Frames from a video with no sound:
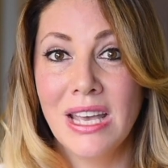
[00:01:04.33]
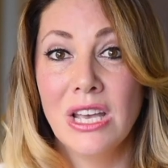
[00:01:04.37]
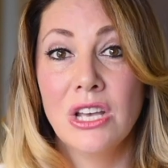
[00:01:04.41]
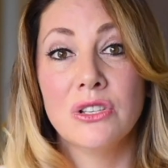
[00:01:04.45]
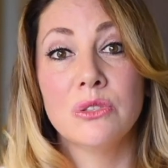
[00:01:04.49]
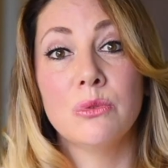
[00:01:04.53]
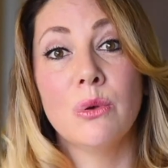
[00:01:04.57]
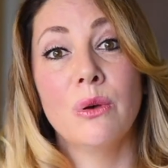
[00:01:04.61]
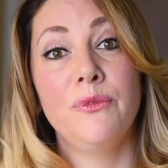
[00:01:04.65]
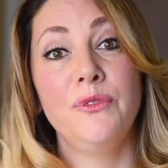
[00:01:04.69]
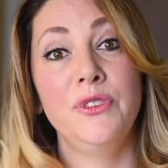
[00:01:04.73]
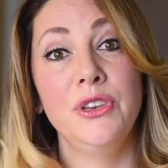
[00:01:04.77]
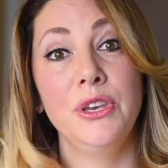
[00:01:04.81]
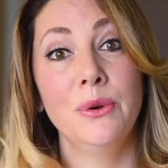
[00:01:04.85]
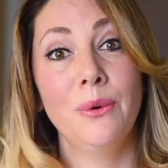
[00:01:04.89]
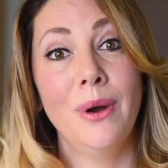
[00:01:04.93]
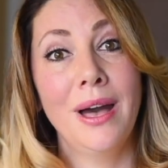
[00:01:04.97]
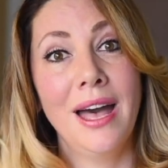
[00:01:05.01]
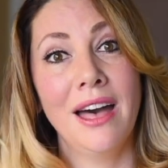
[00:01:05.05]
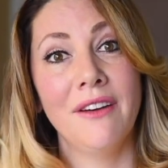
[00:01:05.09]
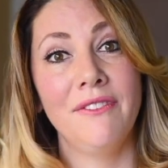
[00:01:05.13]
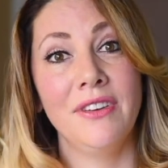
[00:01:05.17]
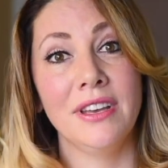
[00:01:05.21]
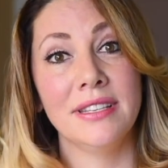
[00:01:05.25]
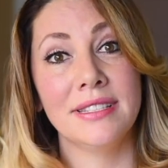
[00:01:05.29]
So if you
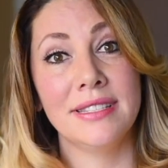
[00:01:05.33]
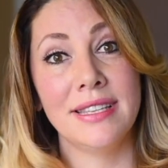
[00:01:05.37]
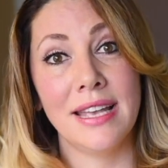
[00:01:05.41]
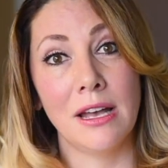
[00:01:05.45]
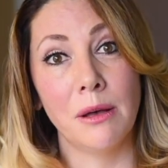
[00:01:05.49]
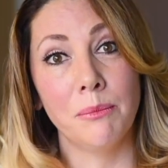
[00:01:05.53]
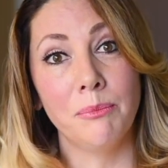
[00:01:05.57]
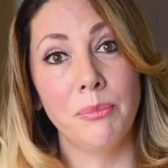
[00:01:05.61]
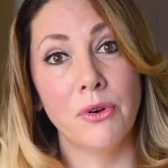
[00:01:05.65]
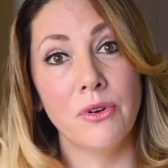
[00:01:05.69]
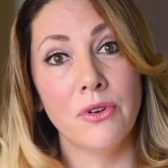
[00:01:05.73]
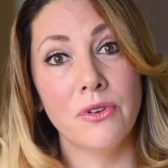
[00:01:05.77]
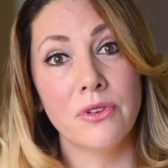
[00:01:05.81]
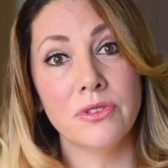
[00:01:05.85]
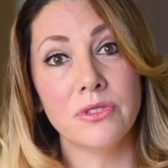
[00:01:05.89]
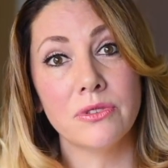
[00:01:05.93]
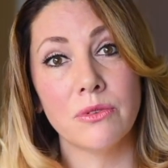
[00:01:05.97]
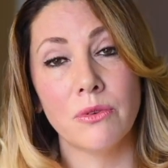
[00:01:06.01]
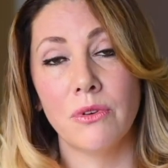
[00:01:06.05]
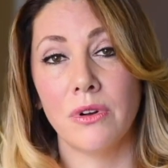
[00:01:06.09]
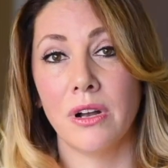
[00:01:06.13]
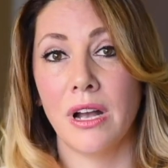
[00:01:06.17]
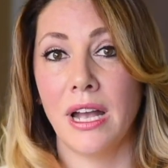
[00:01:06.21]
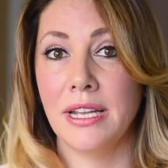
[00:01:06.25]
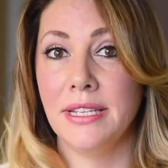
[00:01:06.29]
have examples
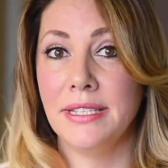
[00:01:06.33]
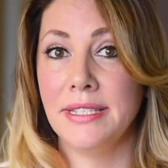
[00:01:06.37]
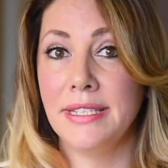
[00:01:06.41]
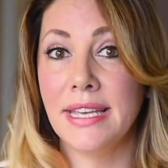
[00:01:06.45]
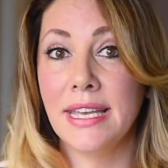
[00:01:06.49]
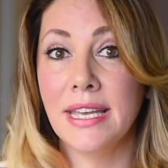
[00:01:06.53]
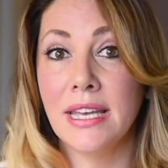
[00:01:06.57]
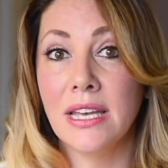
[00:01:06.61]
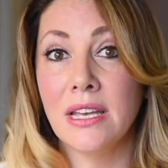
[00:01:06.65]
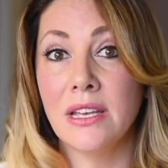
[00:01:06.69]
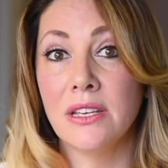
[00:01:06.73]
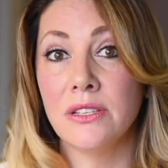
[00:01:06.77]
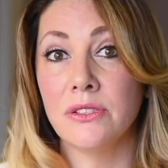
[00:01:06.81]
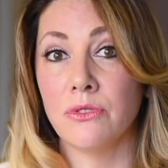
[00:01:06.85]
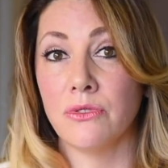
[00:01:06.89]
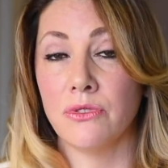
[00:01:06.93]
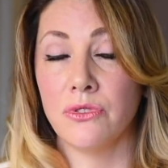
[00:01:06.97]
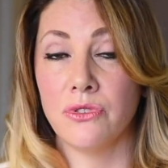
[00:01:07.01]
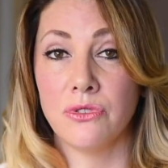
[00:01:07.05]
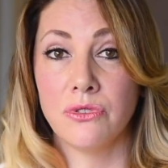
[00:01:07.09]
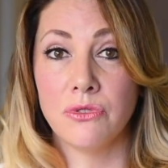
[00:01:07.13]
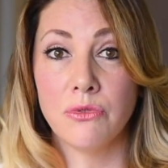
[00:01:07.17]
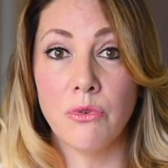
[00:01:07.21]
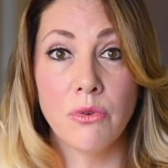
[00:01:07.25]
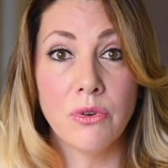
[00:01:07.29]
or ideas or
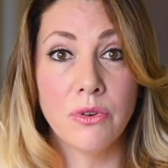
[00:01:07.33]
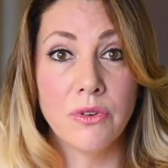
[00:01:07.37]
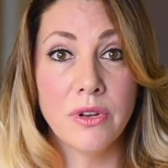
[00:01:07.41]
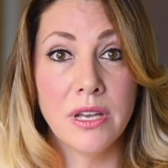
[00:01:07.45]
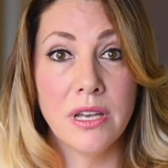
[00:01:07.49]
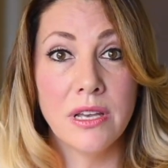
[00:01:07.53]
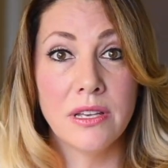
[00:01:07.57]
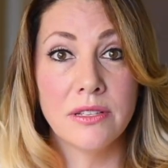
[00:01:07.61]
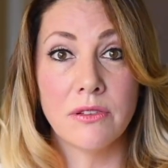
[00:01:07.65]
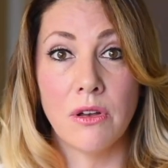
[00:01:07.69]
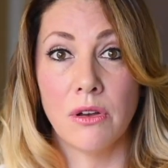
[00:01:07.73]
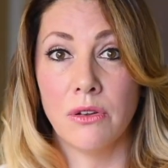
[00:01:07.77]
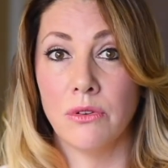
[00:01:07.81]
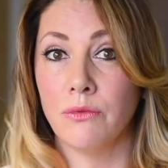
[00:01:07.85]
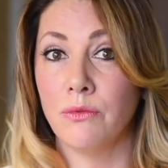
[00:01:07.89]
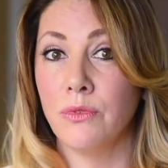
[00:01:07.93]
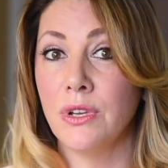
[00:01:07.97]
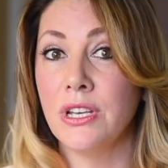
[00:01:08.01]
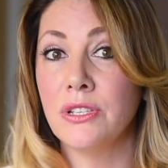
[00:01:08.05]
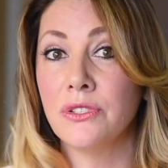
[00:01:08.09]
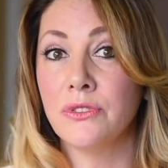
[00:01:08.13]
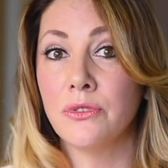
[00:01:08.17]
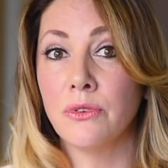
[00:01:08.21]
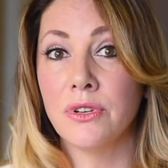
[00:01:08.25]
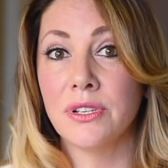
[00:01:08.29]
stories on
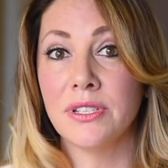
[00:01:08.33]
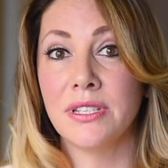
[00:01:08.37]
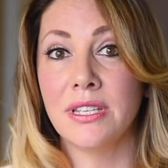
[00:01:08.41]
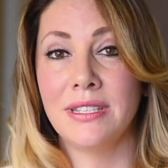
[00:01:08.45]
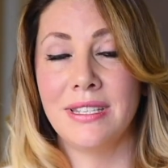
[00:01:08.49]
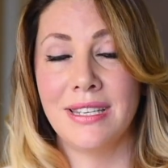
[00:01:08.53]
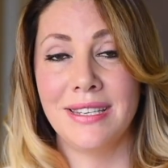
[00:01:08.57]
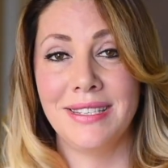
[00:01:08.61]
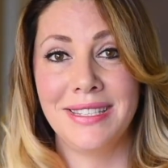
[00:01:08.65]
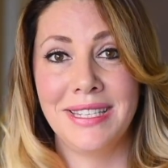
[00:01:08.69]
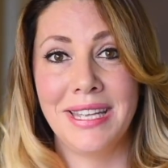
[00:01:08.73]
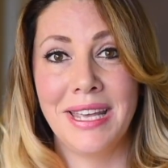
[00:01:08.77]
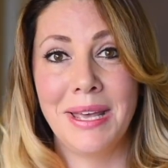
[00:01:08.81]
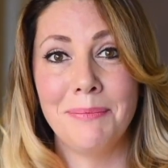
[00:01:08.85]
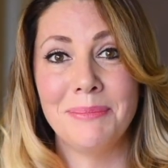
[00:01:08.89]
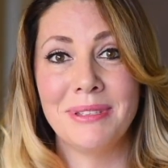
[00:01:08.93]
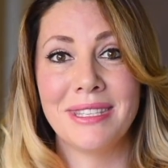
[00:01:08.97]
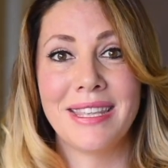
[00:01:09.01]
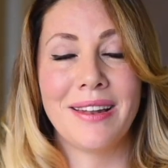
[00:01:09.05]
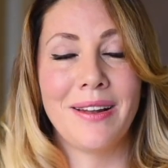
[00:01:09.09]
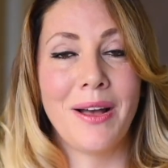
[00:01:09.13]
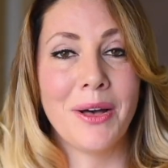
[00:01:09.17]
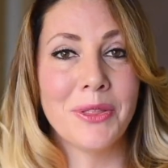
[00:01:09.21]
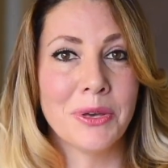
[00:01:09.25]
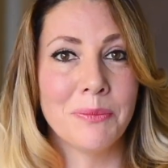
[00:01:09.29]
resources and tips
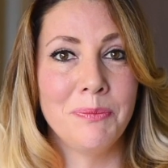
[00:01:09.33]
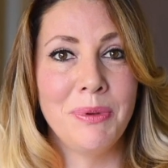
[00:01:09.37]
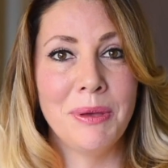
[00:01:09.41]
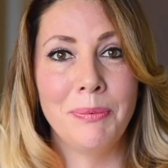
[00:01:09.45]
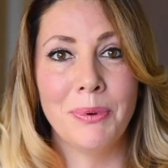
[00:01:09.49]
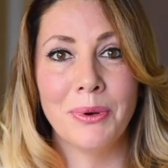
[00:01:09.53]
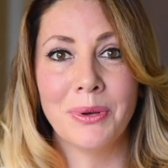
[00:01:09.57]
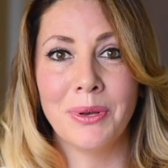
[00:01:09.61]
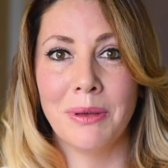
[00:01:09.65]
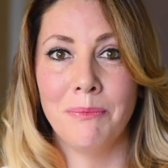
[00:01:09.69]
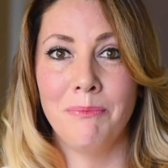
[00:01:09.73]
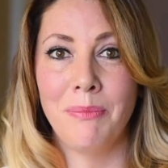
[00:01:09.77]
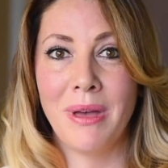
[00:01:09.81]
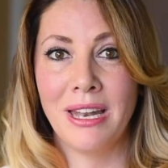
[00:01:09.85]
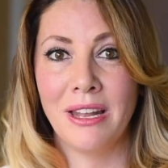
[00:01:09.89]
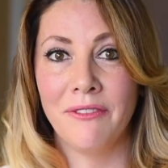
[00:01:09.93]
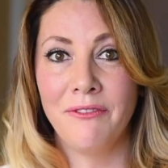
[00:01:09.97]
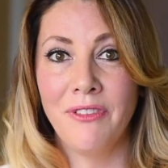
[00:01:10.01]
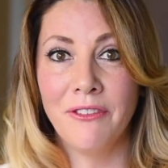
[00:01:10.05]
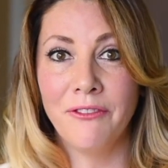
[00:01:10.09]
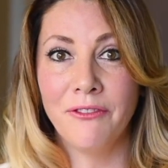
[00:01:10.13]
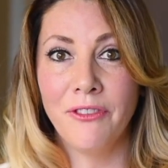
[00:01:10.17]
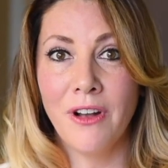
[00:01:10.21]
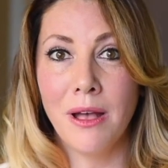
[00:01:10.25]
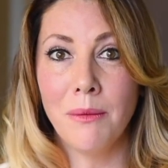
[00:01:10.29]
that other people could
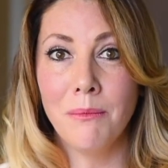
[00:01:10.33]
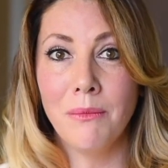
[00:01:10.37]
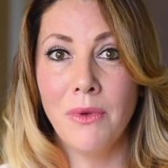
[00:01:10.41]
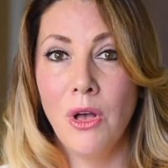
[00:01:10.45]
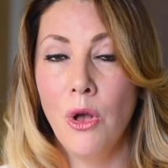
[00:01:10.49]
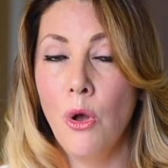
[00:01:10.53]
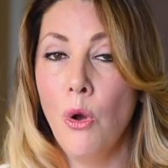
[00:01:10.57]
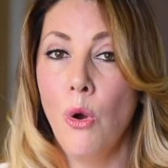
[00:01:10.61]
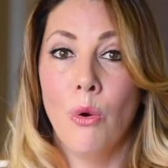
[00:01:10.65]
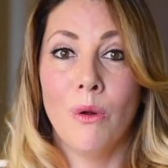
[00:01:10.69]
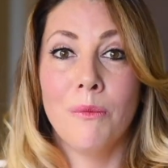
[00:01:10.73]
benefit from,